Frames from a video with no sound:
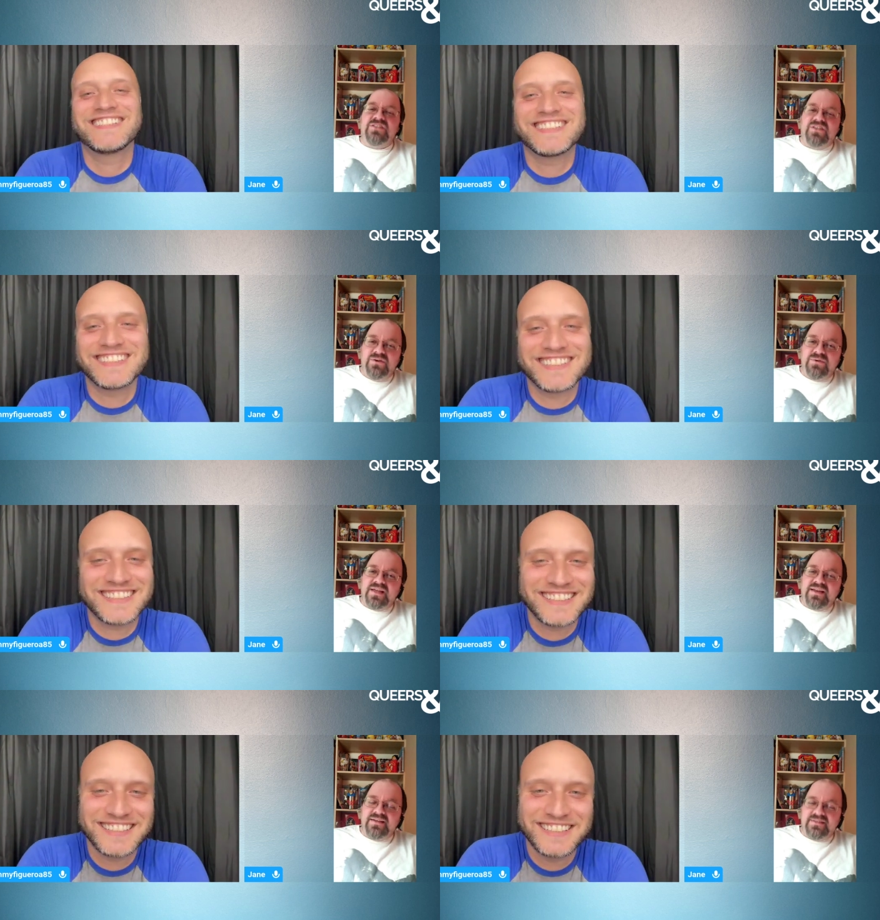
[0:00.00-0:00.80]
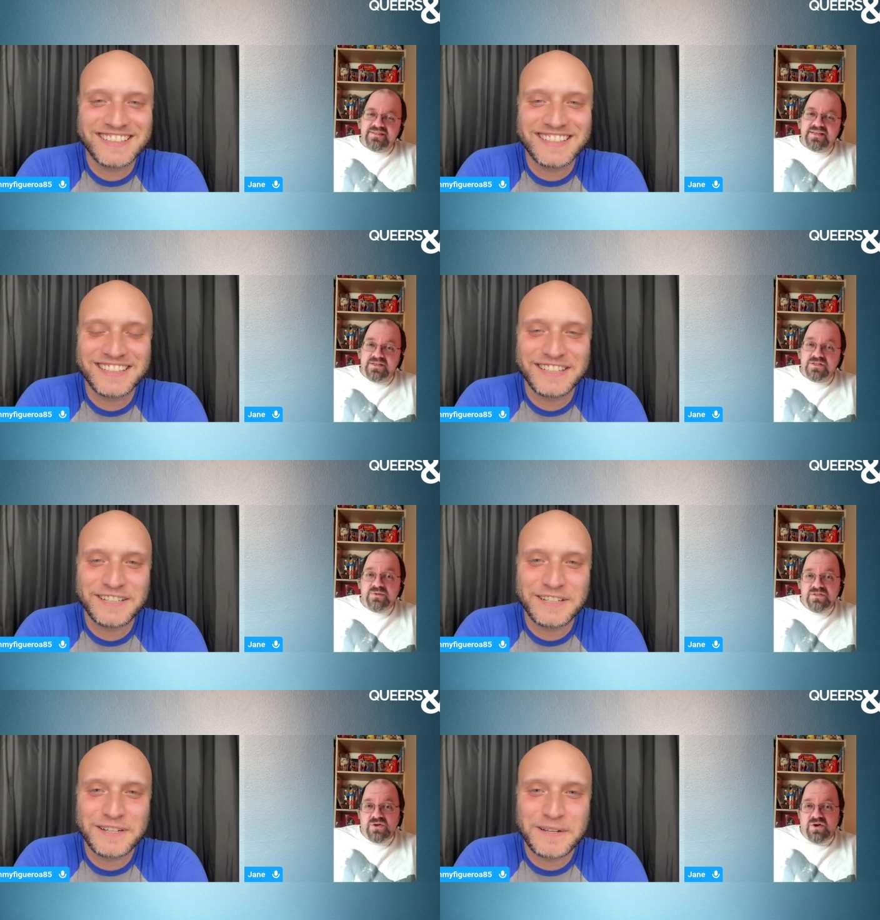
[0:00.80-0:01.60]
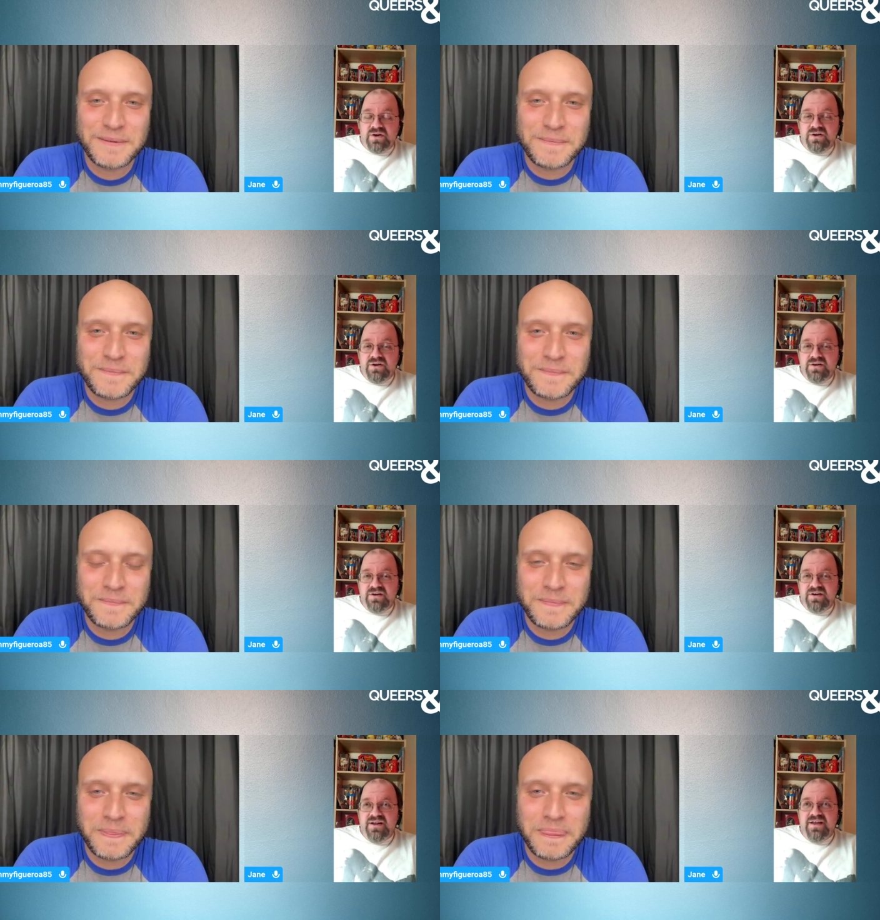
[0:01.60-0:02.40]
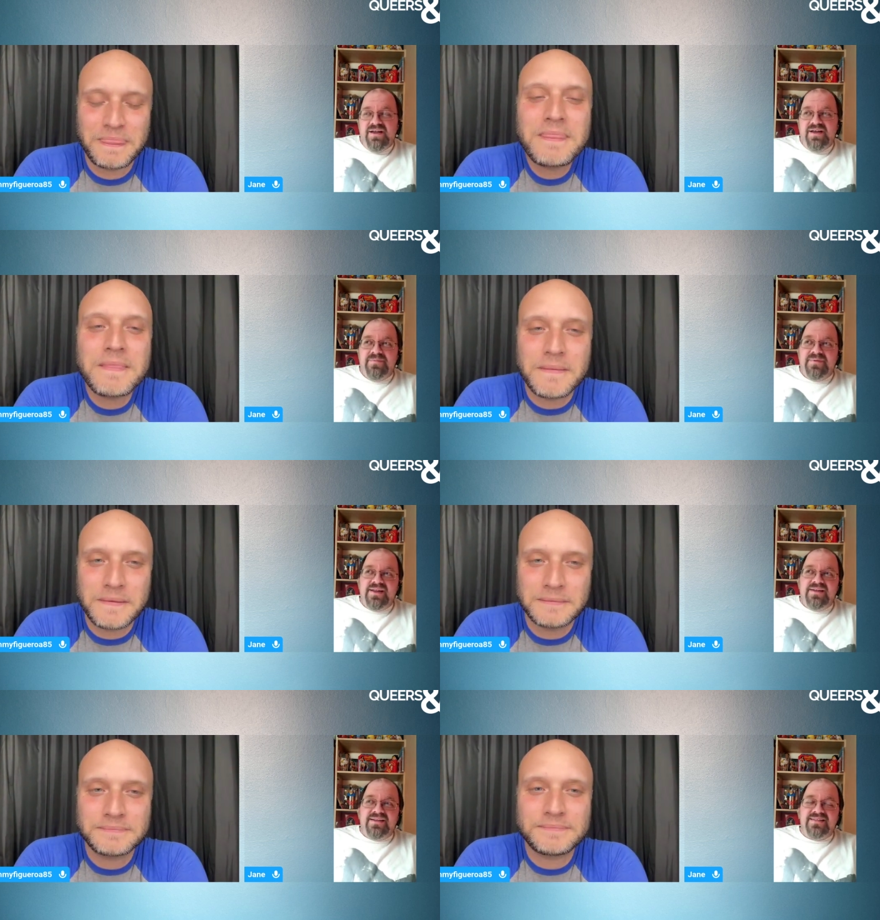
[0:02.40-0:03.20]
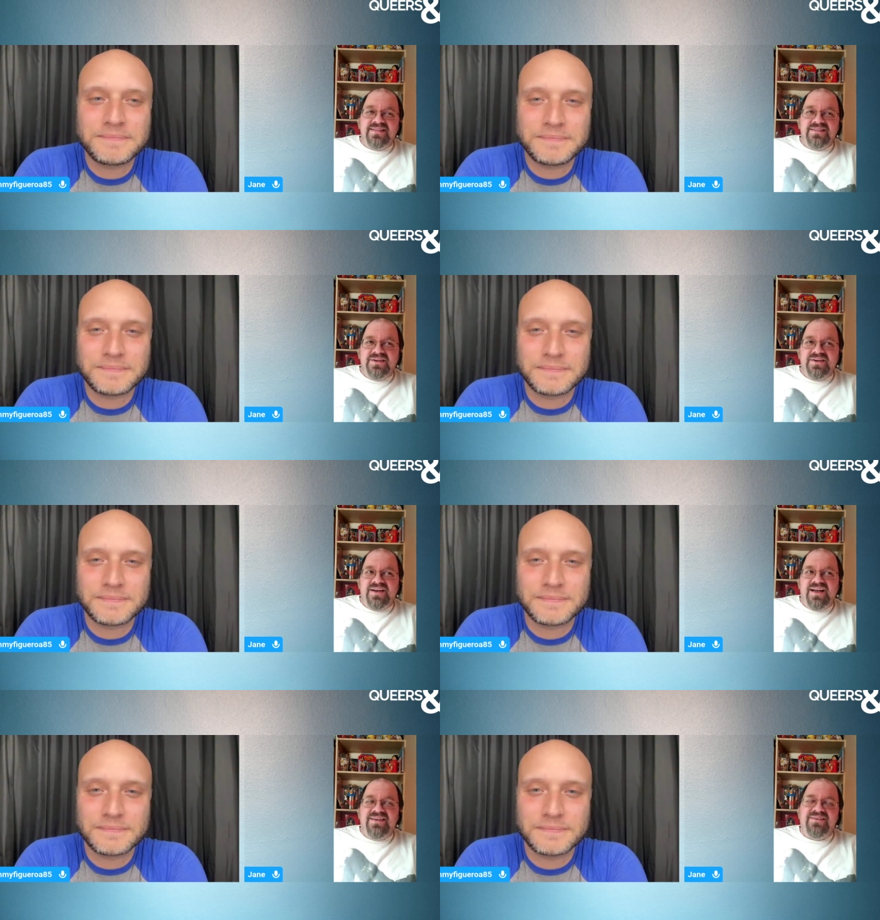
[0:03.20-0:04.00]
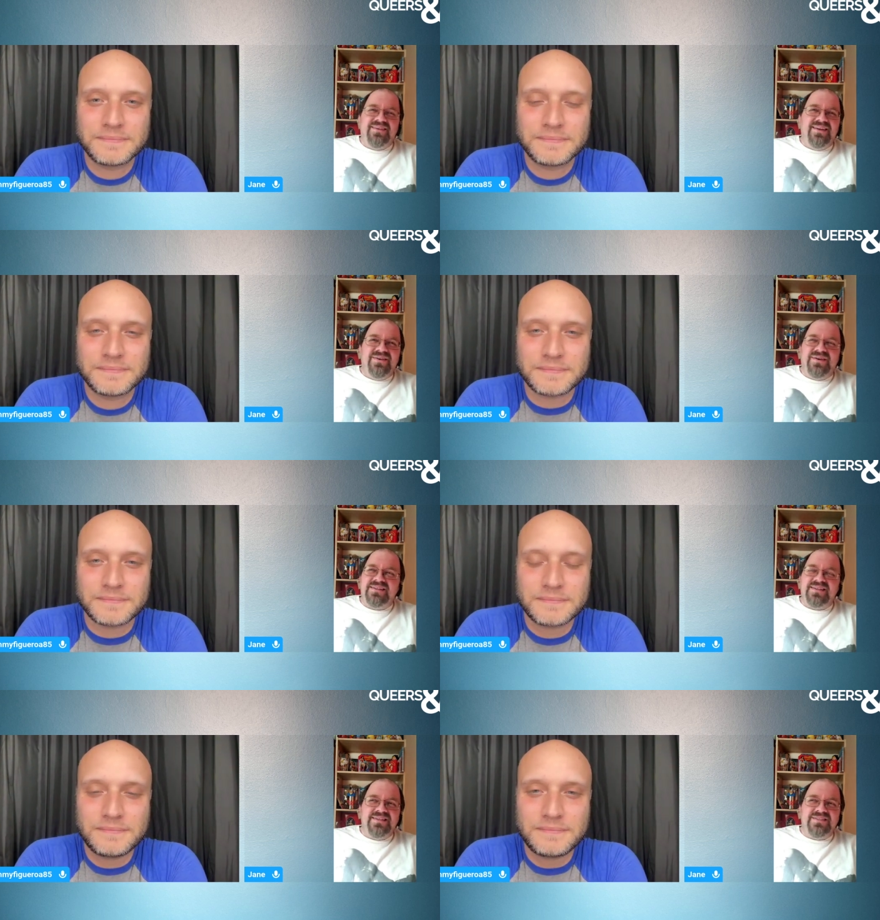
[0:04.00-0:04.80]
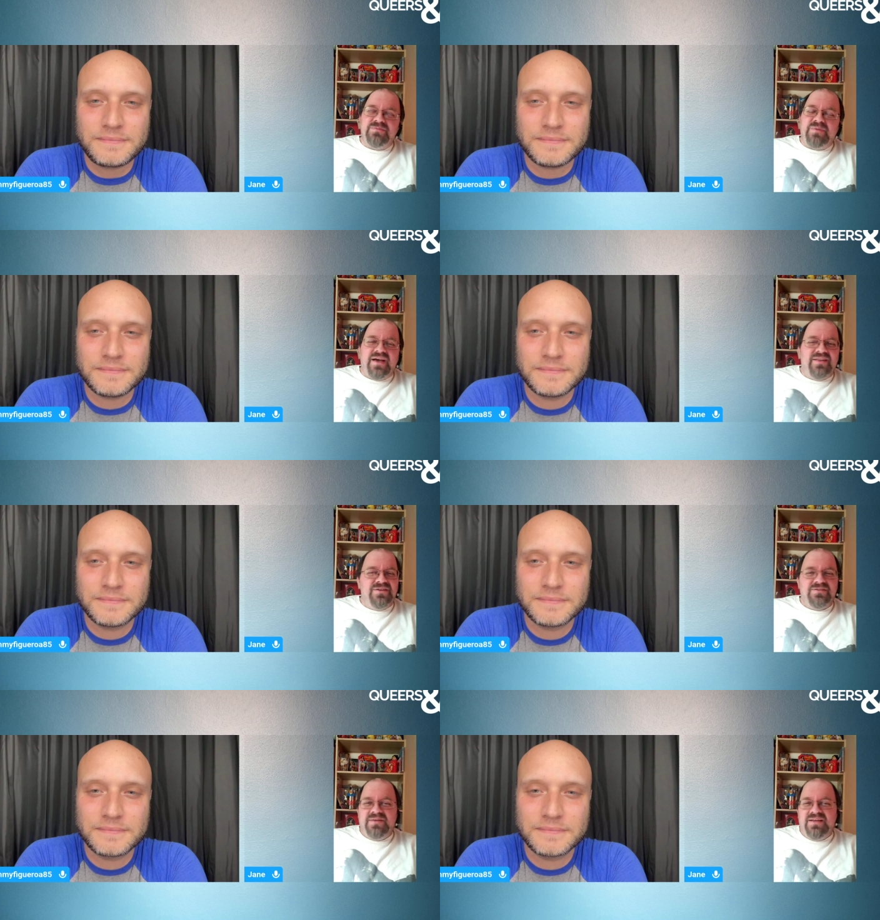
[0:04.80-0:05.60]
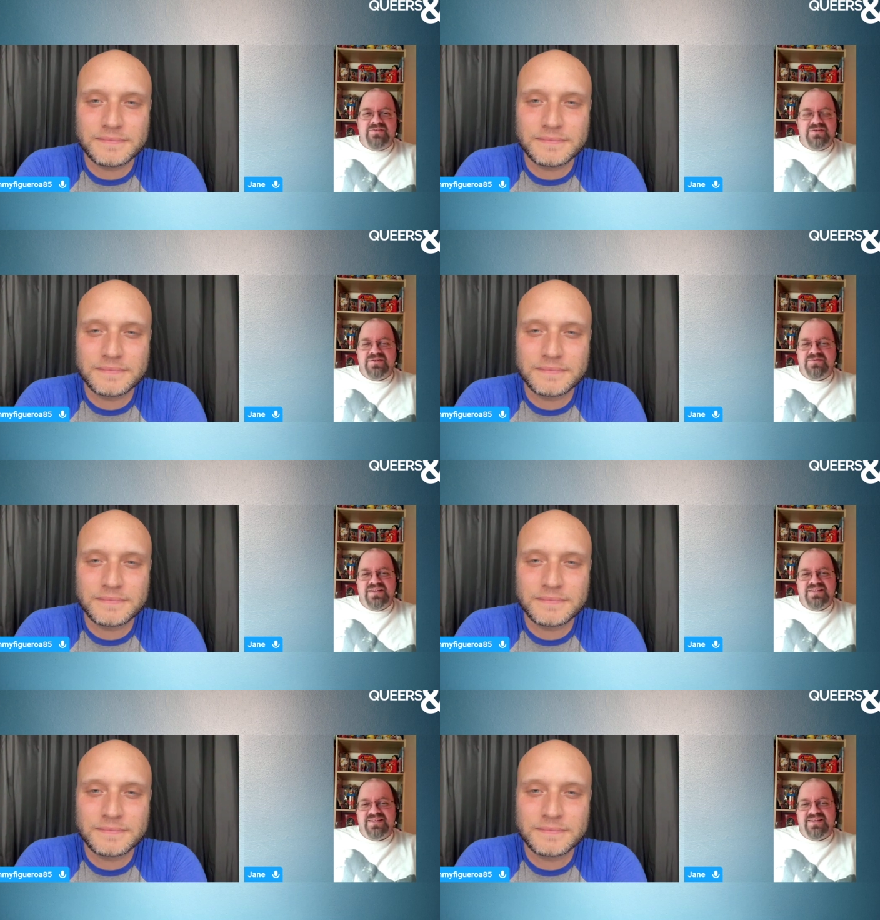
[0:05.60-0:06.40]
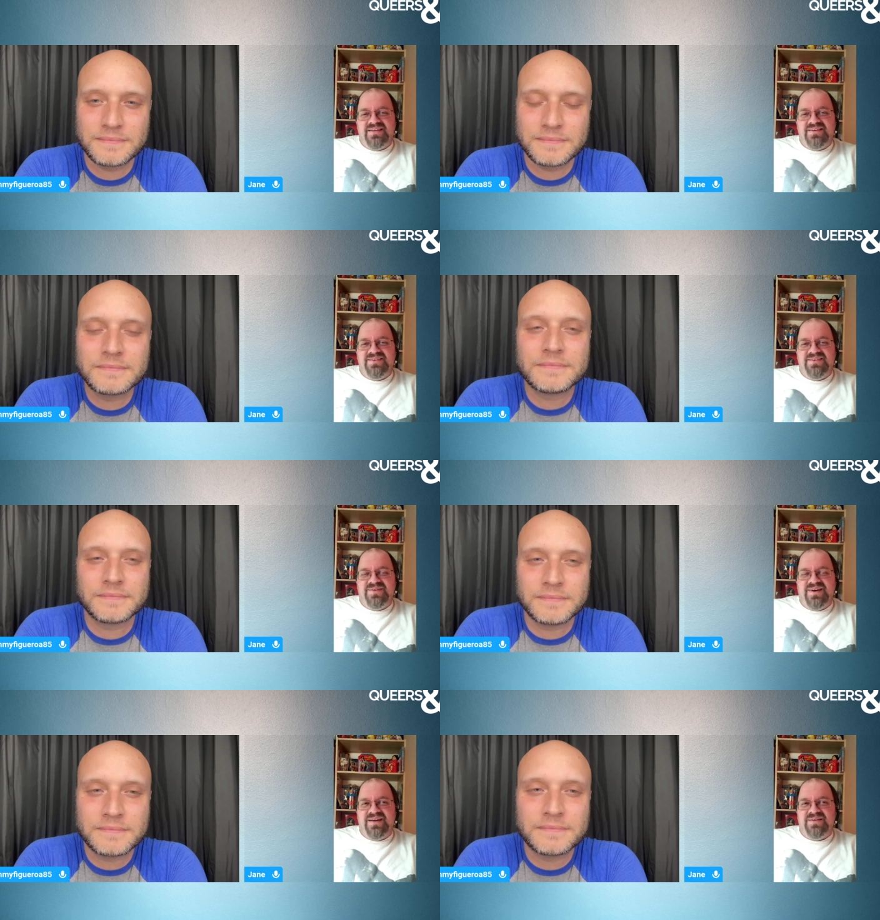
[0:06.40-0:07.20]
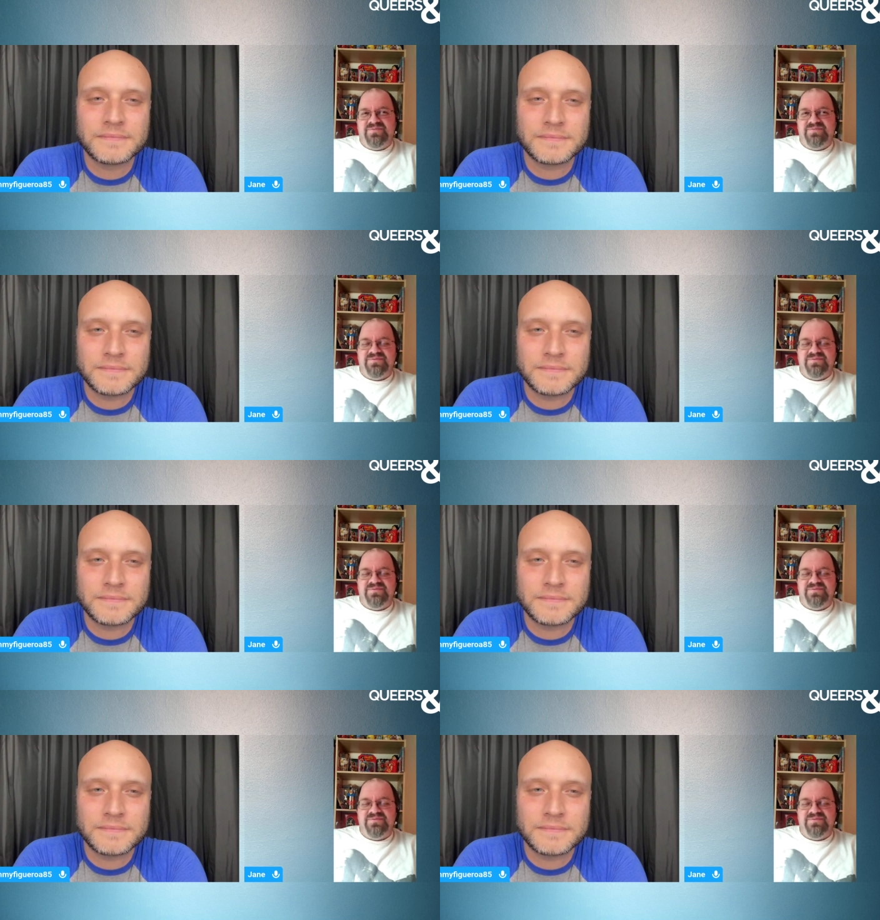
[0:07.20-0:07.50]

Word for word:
Speaker 1: it's cute that he did it to his daughter Mm-hmm. But he does not tell her. I don't know. I, it just bothers me for some reason. I don't know why.